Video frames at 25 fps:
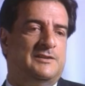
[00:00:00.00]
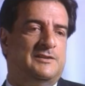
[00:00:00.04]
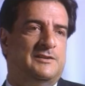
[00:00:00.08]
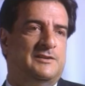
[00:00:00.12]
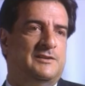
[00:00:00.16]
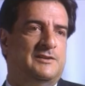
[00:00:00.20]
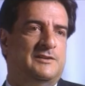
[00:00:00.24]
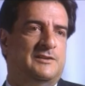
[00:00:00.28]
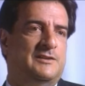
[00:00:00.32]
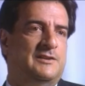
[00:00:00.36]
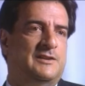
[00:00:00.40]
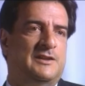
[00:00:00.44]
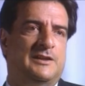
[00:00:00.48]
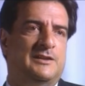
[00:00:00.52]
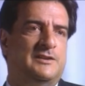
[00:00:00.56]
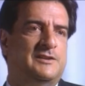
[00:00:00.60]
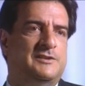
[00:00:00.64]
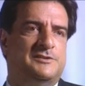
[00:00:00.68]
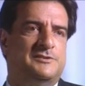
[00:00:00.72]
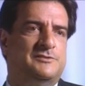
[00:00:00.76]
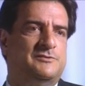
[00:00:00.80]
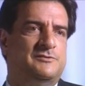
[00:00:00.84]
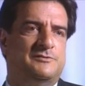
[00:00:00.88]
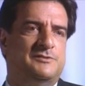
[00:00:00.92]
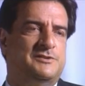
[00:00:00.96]
led
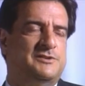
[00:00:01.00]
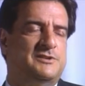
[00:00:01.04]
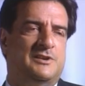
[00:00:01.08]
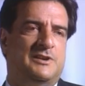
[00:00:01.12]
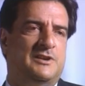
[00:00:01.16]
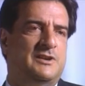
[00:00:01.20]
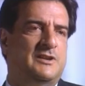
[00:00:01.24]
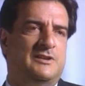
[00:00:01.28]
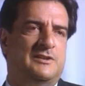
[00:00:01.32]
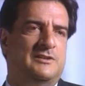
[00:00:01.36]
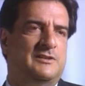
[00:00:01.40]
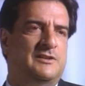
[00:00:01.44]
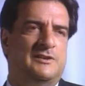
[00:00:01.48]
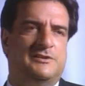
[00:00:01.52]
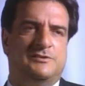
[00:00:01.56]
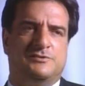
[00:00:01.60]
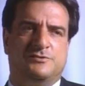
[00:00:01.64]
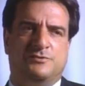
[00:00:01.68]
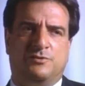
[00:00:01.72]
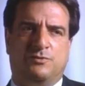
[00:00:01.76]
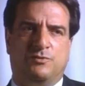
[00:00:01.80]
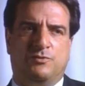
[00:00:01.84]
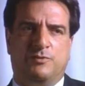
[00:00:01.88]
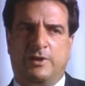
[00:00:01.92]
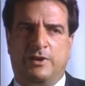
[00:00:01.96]
us to say there is
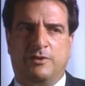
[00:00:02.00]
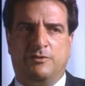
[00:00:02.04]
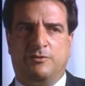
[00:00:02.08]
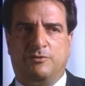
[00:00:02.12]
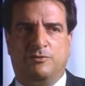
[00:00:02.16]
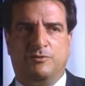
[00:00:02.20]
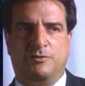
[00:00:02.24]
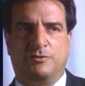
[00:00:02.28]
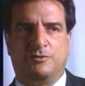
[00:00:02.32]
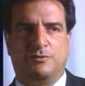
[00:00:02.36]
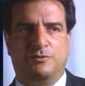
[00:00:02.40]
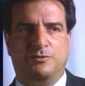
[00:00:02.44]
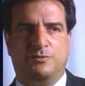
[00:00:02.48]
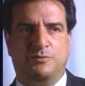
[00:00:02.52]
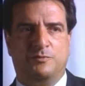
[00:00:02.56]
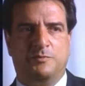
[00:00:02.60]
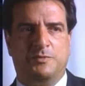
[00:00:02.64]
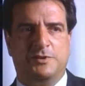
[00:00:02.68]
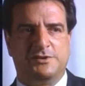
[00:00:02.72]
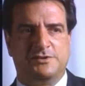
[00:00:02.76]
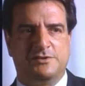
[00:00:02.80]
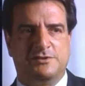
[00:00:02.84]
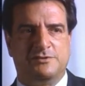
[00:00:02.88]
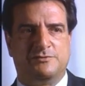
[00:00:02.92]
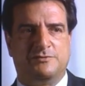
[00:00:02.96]
no way we're going to do
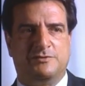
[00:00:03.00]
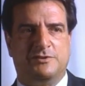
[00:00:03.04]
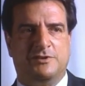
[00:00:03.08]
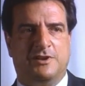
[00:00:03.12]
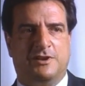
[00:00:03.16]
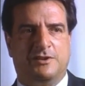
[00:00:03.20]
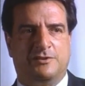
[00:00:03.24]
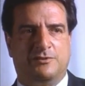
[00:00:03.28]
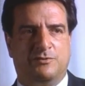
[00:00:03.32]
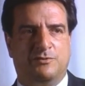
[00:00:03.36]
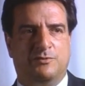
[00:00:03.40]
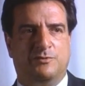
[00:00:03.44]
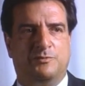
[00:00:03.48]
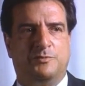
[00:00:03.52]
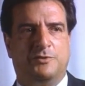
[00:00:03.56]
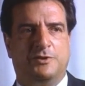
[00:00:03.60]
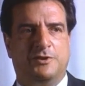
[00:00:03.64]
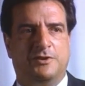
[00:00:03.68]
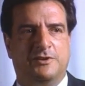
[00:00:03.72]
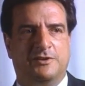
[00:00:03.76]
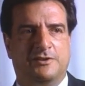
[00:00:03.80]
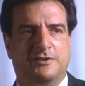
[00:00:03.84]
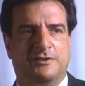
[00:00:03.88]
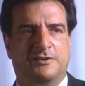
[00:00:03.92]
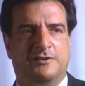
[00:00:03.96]
business with that company.
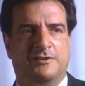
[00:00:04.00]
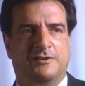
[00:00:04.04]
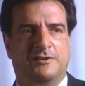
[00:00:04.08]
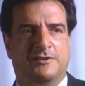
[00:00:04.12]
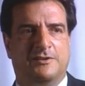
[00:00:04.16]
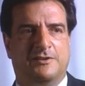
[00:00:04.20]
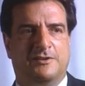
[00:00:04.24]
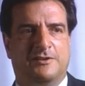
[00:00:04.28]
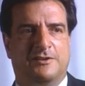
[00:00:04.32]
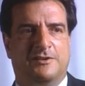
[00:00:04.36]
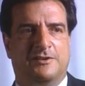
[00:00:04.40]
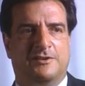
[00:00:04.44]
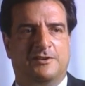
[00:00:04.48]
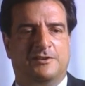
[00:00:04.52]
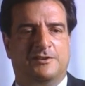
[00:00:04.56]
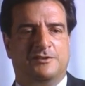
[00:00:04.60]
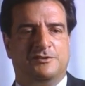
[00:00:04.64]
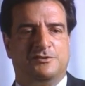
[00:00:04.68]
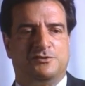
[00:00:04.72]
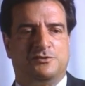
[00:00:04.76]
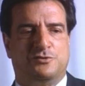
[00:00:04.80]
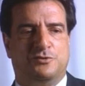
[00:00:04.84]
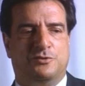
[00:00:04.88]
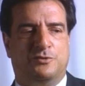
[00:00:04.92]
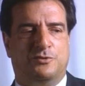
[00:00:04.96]

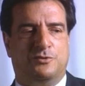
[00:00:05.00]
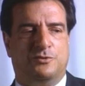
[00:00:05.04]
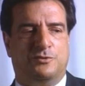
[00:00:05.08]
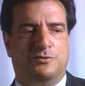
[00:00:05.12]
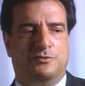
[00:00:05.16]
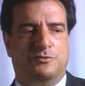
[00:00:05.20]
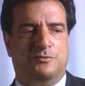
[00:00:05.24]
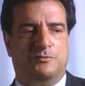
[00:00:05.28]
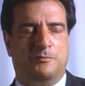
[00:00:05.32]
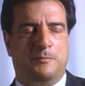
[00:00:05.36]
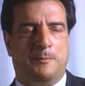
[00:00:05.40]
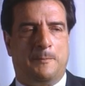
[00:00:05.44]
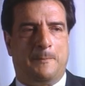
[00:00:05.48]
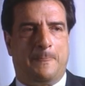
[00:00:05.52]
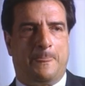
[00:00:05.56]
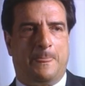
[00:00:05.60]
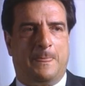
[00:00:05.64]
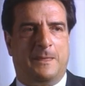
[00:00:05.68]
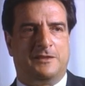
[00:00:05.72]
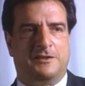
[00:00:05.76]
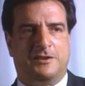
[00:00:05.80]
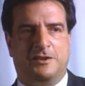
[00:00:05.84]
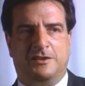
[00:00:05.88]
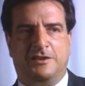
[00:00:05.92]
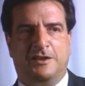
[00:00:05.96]
So
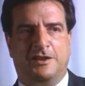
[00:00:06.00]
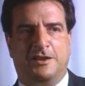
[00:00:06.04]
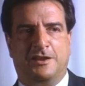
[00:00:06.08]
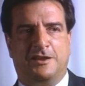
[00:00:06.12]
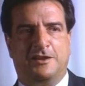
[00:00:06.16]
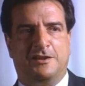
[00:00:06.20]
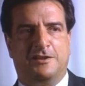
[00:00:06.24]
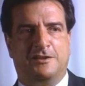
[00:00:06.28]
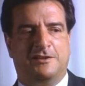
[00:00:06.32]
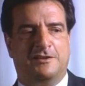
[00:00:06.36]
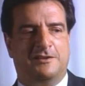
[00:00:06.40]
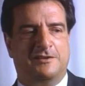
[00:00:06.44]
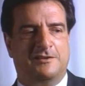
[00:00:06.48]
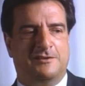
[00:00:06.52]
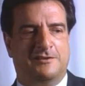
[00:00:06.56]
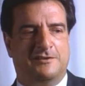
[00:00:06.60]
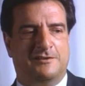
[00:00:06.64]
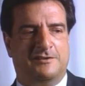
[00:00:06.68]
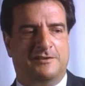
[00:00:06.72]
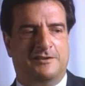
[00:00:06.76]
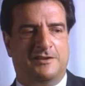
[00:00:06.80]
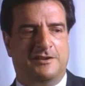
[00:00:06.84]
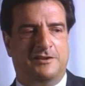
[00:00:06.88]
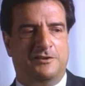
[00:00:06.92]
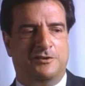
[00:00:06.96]
the day
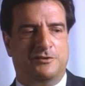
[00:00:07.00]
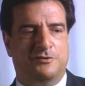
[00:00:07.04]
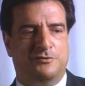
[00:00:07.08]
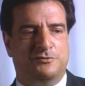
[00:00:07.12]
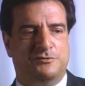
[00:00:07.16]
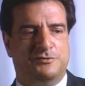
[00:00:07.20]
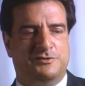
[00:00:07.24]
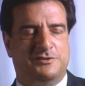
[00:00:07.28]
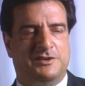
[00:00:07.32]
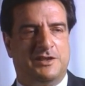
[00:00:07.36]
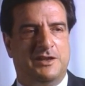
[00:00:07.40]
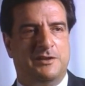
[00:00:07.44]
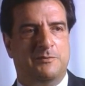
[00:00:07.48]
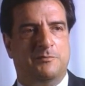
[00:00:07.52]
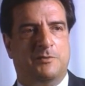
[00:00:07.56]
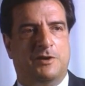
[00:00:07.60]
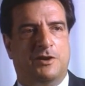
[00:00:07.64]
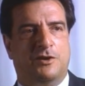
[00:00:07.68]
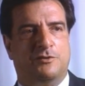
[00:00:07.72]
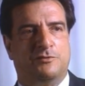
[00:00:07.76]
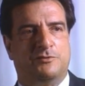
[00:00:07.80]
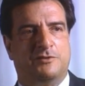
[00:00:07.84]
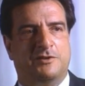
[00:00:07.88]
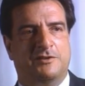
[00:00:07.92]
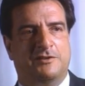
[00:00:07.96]
the news came
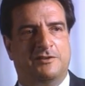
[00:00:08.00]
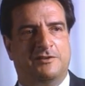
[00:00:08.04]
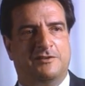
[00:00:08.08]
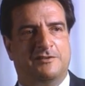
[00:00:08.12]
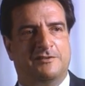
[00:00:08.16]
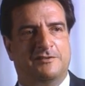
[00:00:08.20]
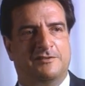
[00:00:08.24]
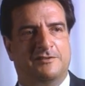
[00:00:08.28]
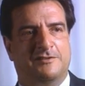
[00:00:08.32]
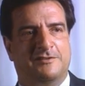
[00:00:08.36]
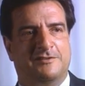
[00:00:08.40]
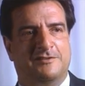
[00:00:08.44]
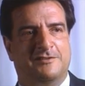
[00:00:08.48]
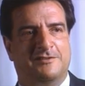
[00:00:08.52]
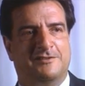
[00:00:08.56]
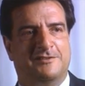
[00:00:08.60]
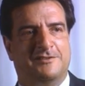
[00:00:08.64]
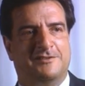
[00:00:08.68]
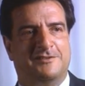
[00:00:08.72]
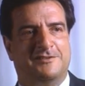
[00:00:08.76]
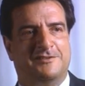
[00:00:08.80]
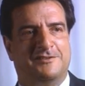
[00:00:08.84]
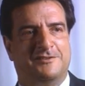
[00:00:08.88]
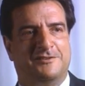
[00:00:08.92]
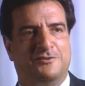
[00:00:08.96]
out
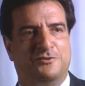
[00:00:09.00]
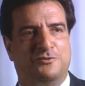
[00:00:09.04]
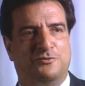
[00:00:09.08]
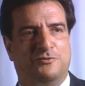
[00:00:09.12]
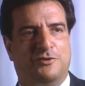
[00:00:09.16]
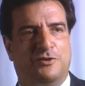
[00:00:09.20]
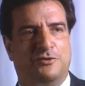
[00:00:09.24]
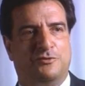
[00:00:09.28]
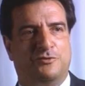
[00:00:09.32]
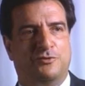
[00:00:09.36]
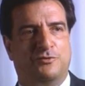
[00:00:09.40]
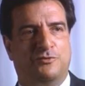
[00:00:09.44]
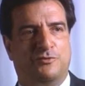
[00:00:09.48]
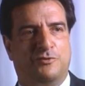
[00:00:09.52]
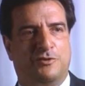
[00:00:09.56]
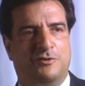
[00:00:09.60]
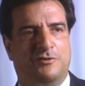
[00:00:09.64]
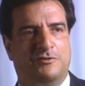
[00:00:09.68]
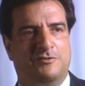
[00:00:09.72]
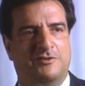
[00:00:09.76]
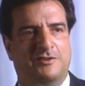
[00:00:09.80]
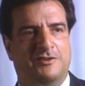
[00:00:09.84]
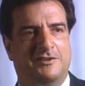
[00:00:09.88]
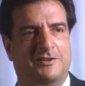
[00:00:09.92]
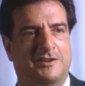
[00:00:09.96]
throughout the
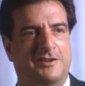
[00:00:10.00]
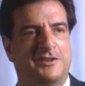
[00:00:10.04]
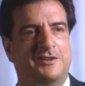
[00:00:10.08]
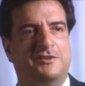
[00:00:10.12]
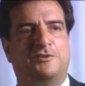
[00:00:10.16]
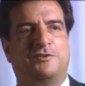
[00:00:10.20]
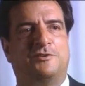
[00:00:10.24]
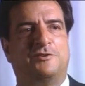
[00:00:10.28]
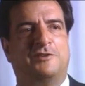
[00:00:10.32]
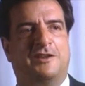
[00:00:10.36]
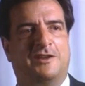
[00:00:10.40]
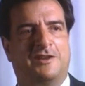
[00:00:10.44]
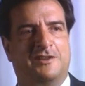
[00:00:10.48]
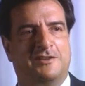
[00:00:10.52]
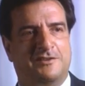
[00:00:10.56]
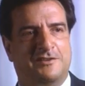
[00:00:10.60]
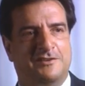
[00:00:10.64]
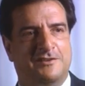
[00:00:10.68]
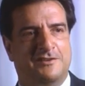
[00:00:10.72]
world in the internet,